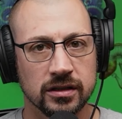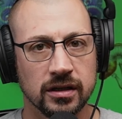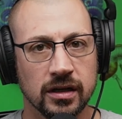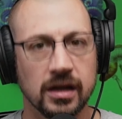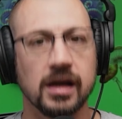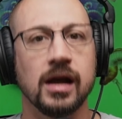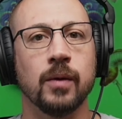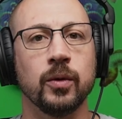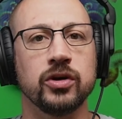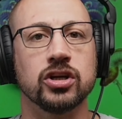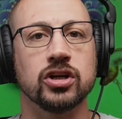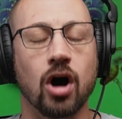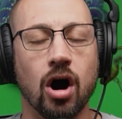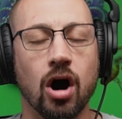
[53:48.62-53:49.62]
And we should
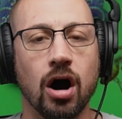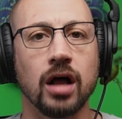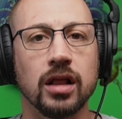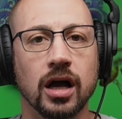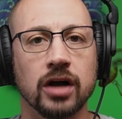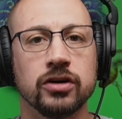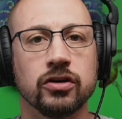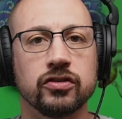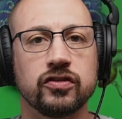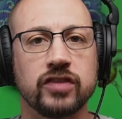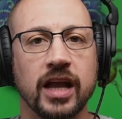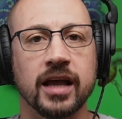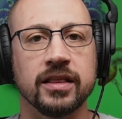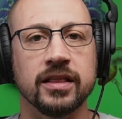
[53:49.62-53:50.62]
all
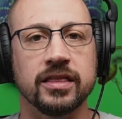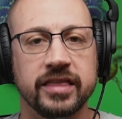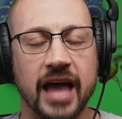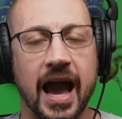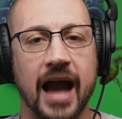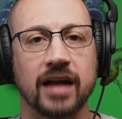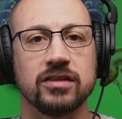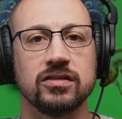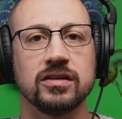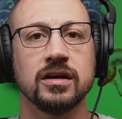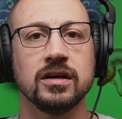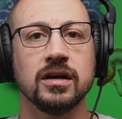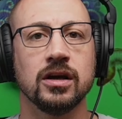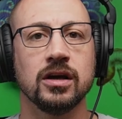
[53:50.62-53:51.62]
understand that.
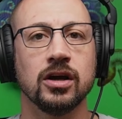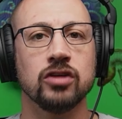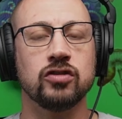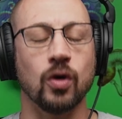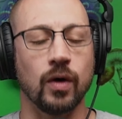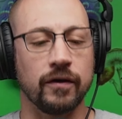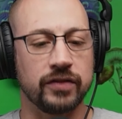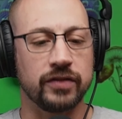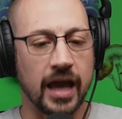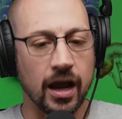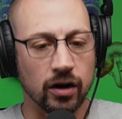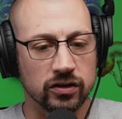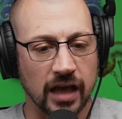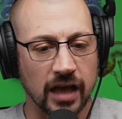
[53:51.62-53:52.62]
So if they are
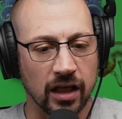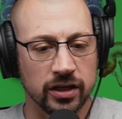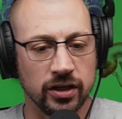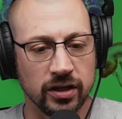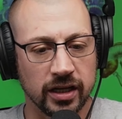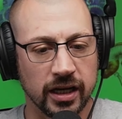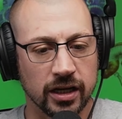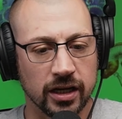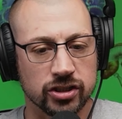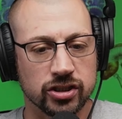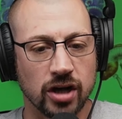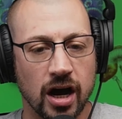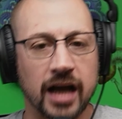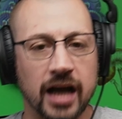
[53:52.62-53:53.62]
telling you to get a
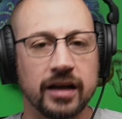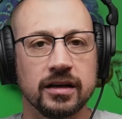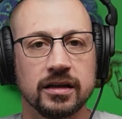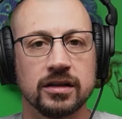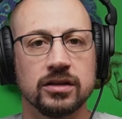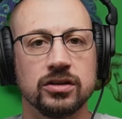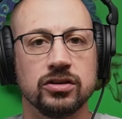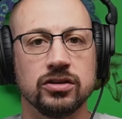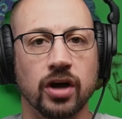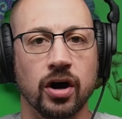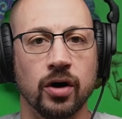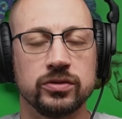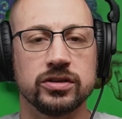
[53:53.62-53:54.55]
shot, don't